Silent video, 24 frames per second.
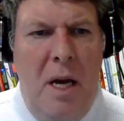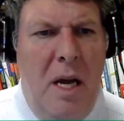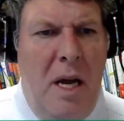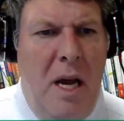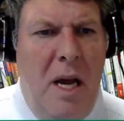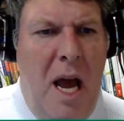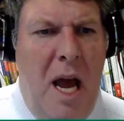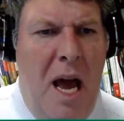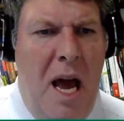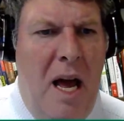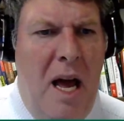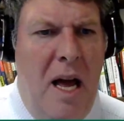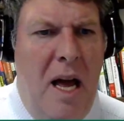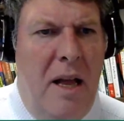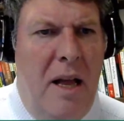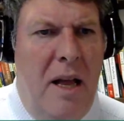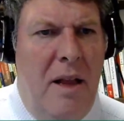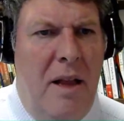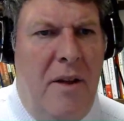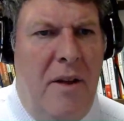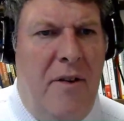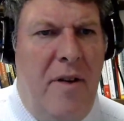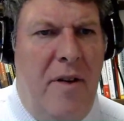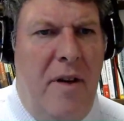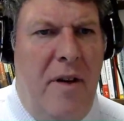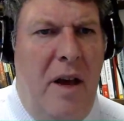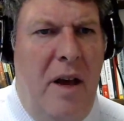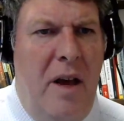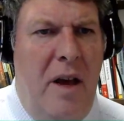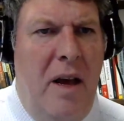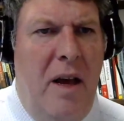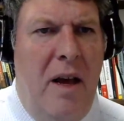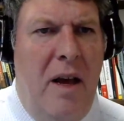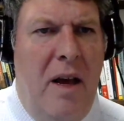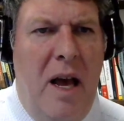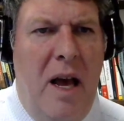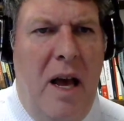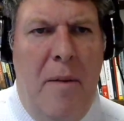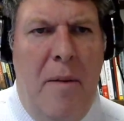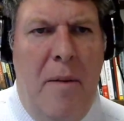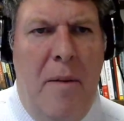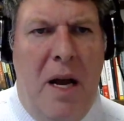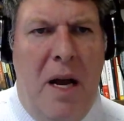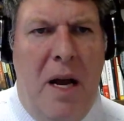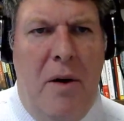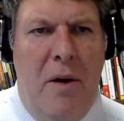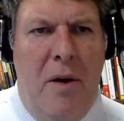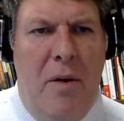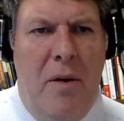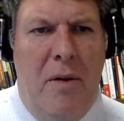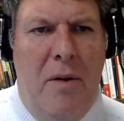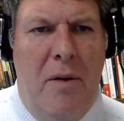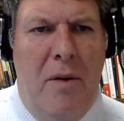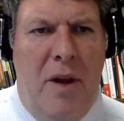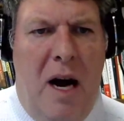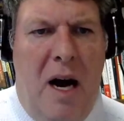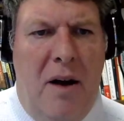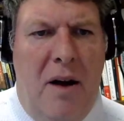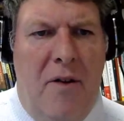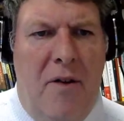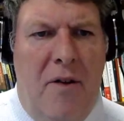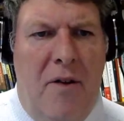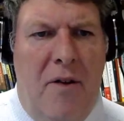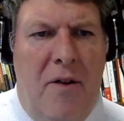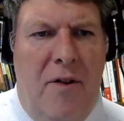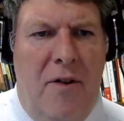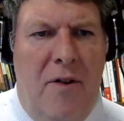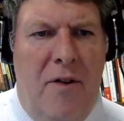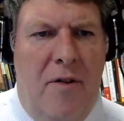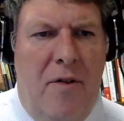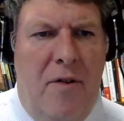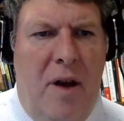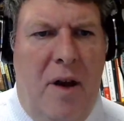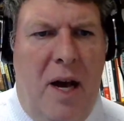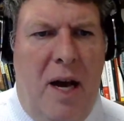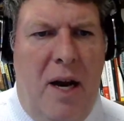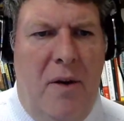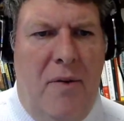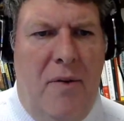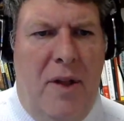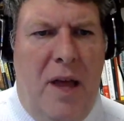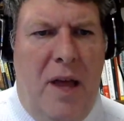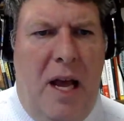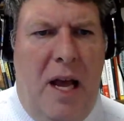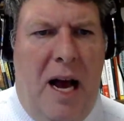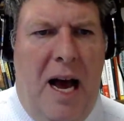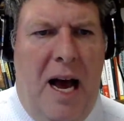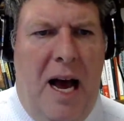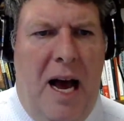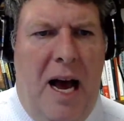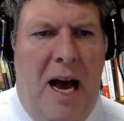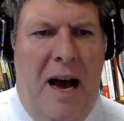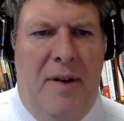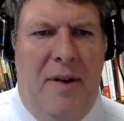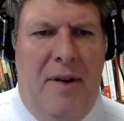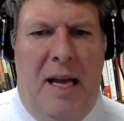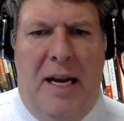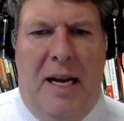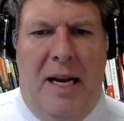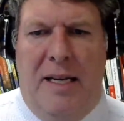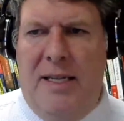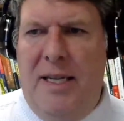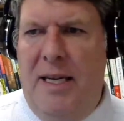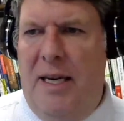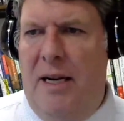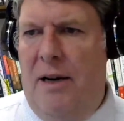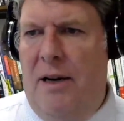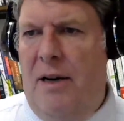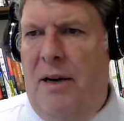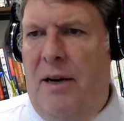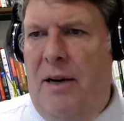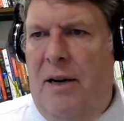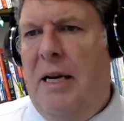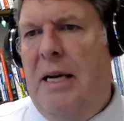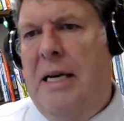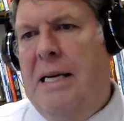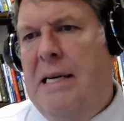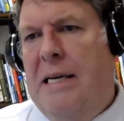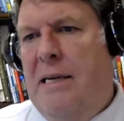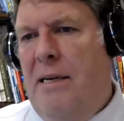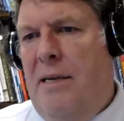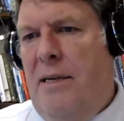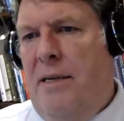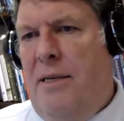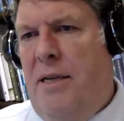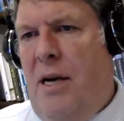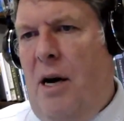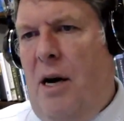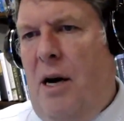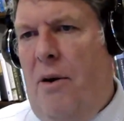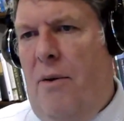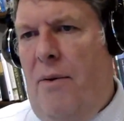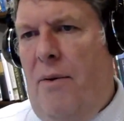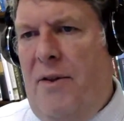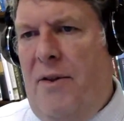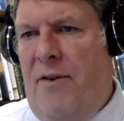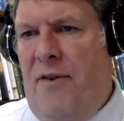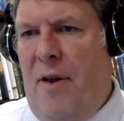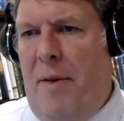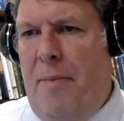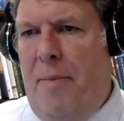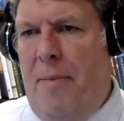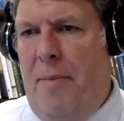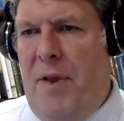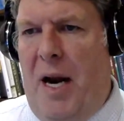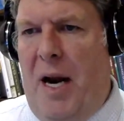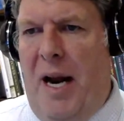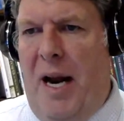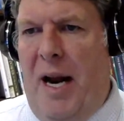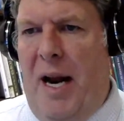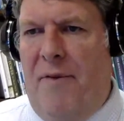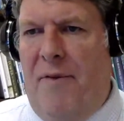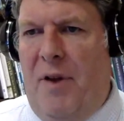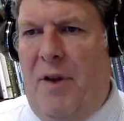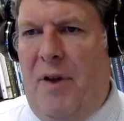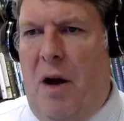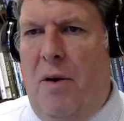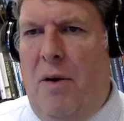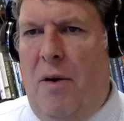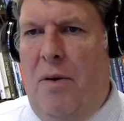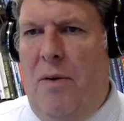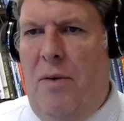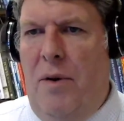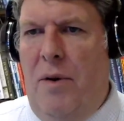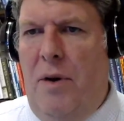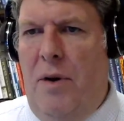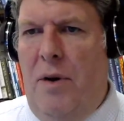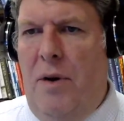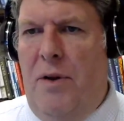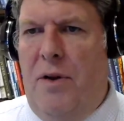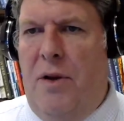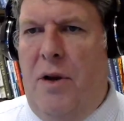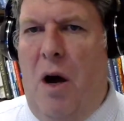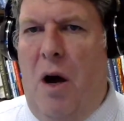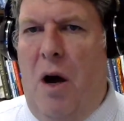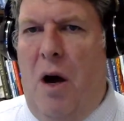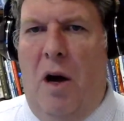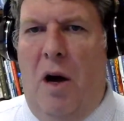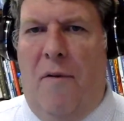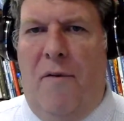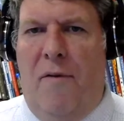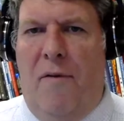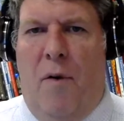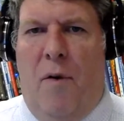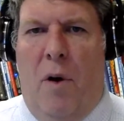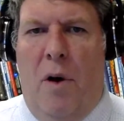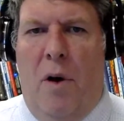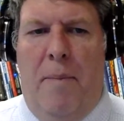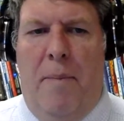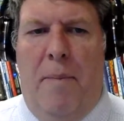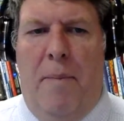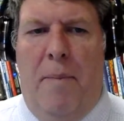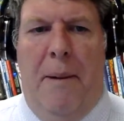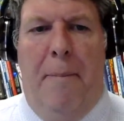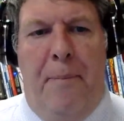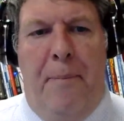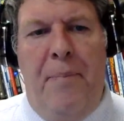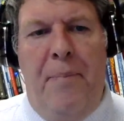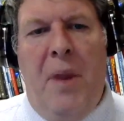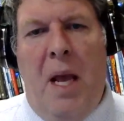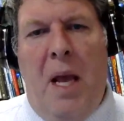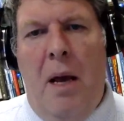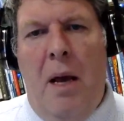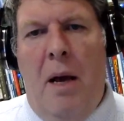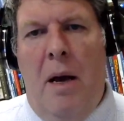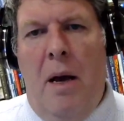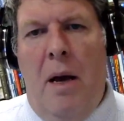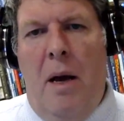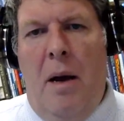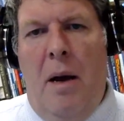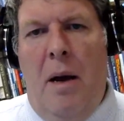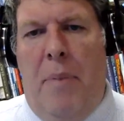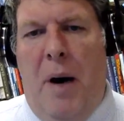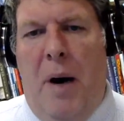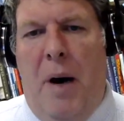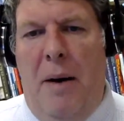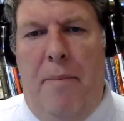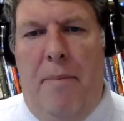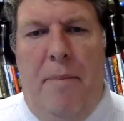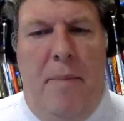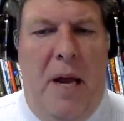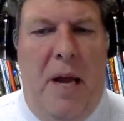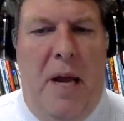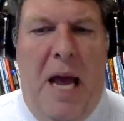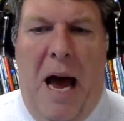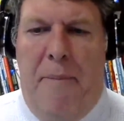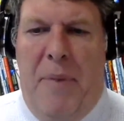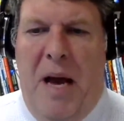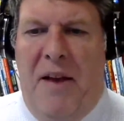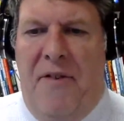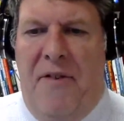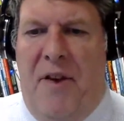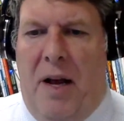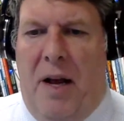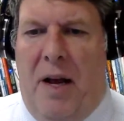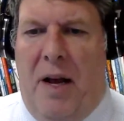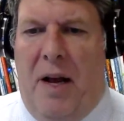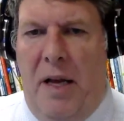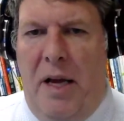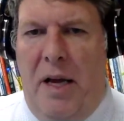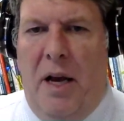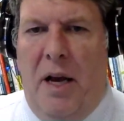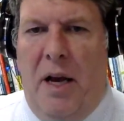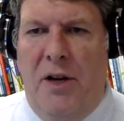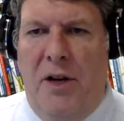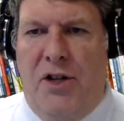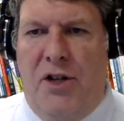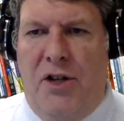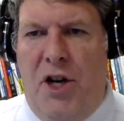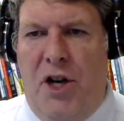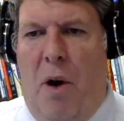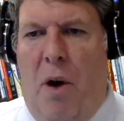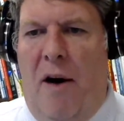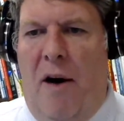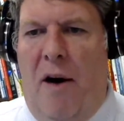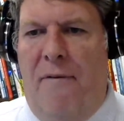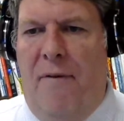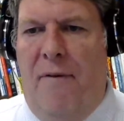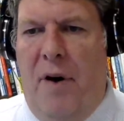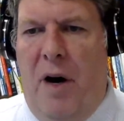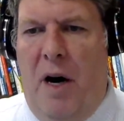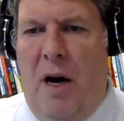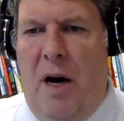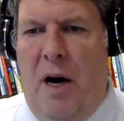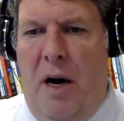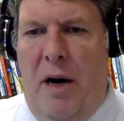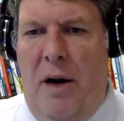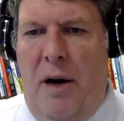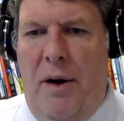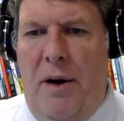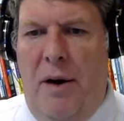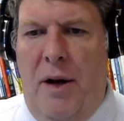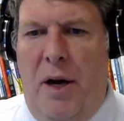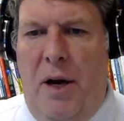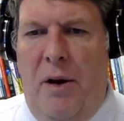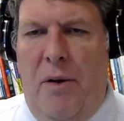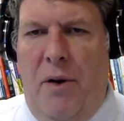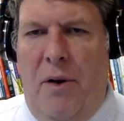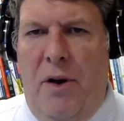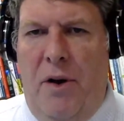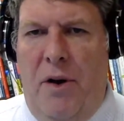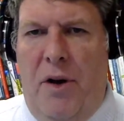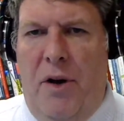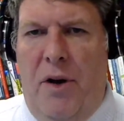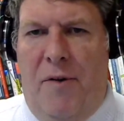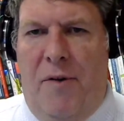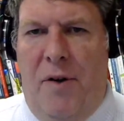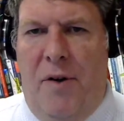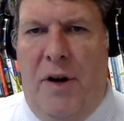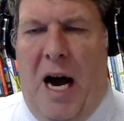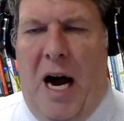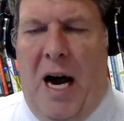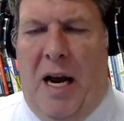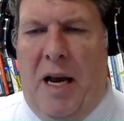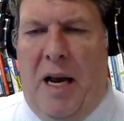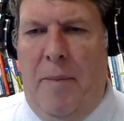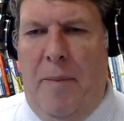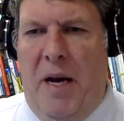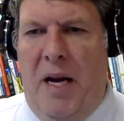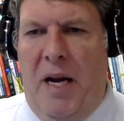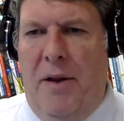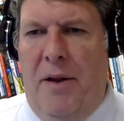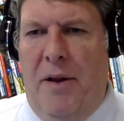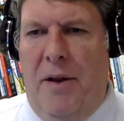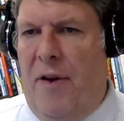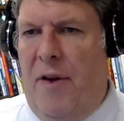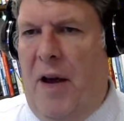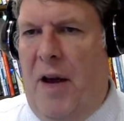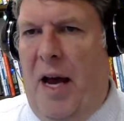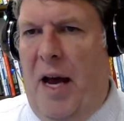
yeah, let's see, getting my Google Docs. I don't think I have it linked here. So that's something I'd have to go look for. But yeah, basically you could show off you know, your different documents,